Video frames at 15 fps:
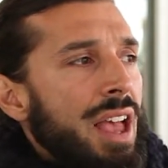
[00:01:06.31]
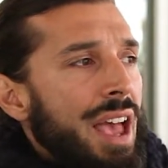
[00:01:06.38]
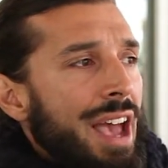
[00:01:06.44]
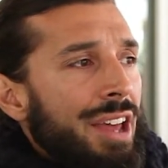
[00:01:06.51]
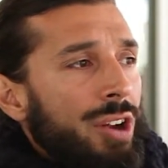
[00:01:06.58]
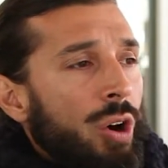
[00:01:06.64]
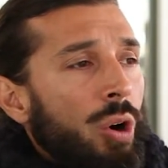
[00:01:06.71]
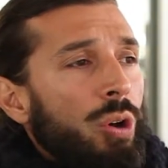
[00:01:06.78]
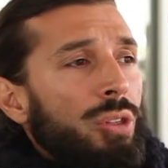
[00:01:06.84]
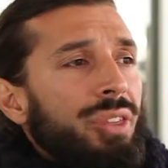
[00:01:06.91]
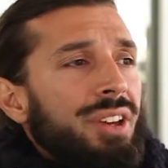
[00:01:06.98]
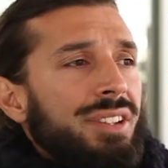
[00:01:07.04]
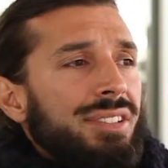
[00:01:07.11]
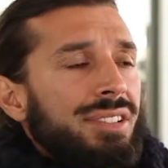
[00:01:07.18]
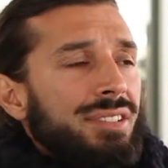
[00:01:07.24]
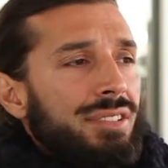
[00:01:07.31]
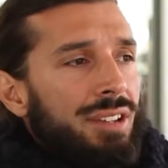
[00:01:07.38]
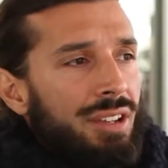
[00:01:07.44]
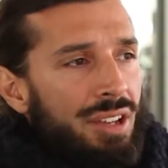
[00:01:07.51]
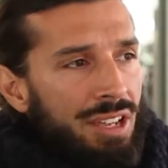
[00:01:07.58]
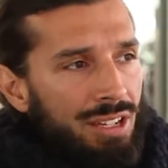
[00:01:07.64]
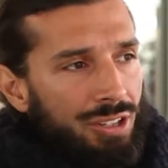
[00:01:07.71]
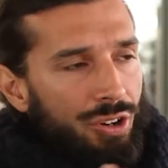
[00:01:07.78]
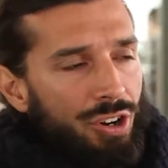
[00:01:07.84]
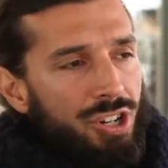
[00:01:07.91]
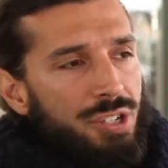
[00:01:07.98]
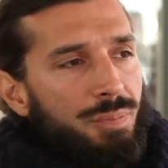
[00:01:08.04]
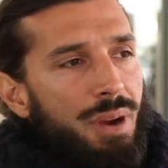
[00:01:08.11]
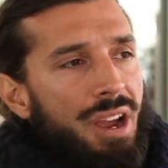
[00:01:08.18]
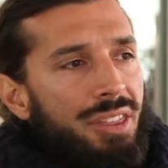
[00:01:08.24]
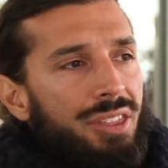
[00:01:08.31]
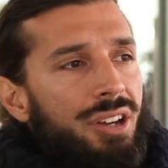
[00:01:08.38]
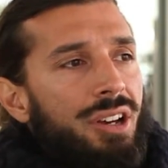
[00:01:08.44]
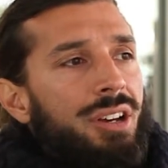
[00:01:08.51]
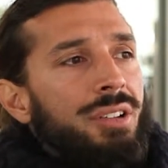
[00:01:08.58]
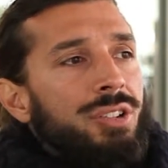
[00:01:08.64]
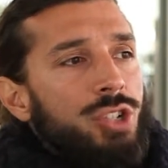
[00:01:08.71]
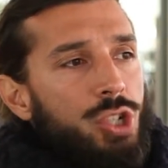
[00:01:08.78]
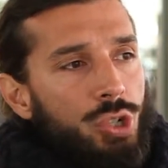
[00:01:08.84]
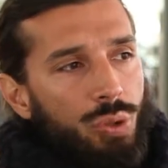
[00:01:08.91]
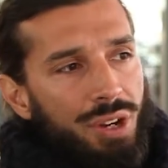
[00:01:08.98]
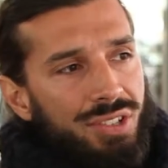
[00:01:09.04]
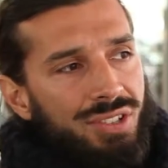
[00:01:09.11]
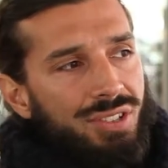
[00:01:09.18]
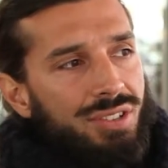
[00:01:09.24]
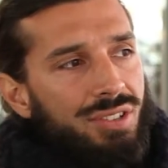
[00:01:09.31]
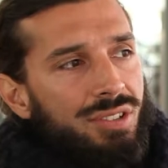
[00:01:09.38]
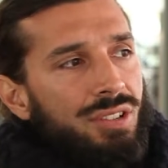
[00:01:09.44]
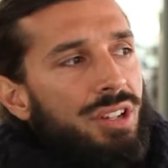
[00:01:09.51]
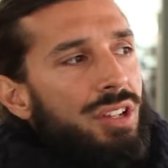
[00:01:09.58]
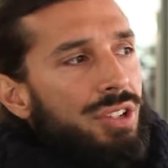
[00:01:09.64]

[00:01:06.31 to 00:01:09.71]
And all this enlarged by the trust